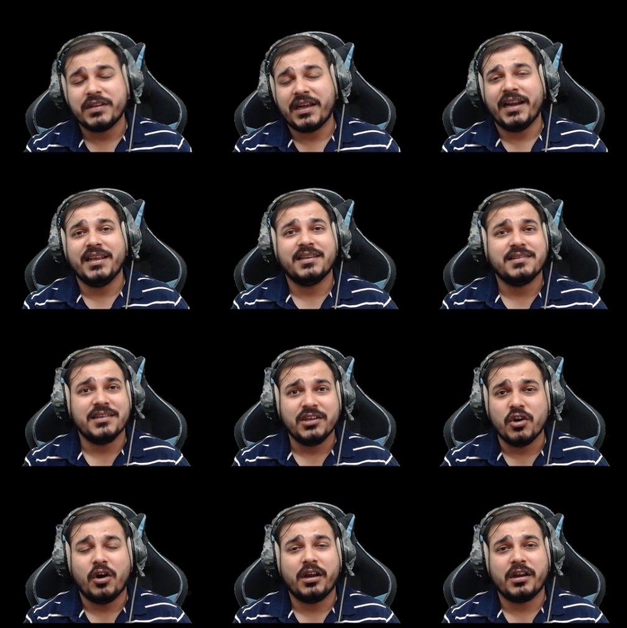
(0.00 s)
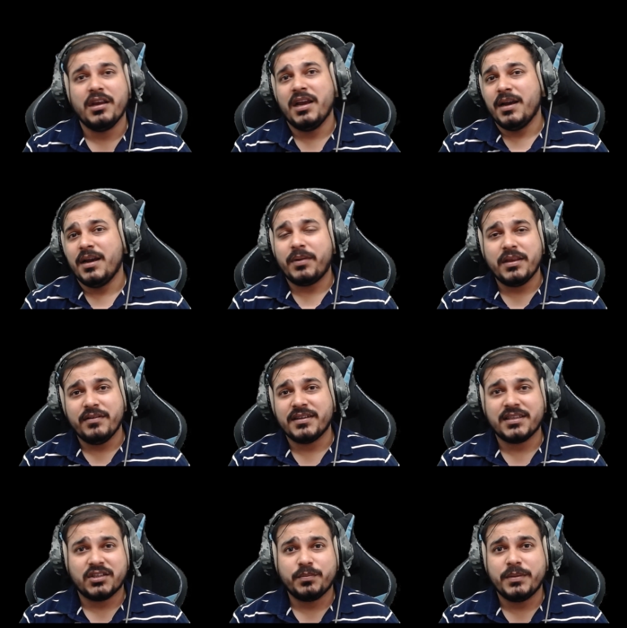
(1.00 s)
ideas in your
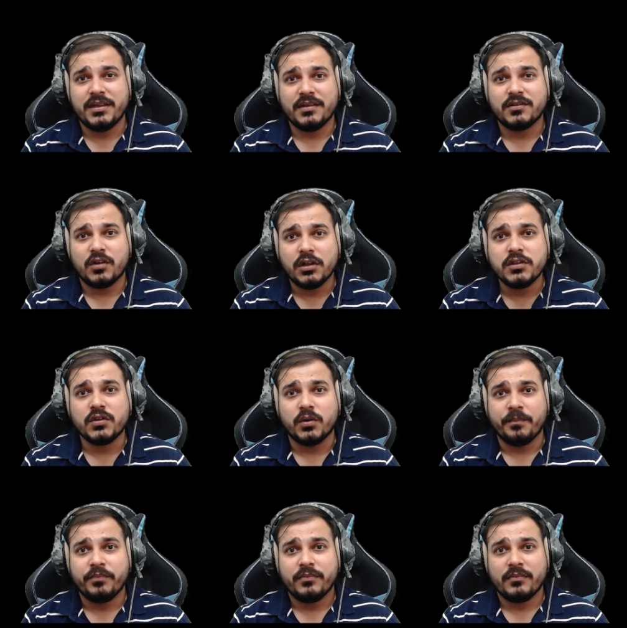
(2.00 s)
previous experience also.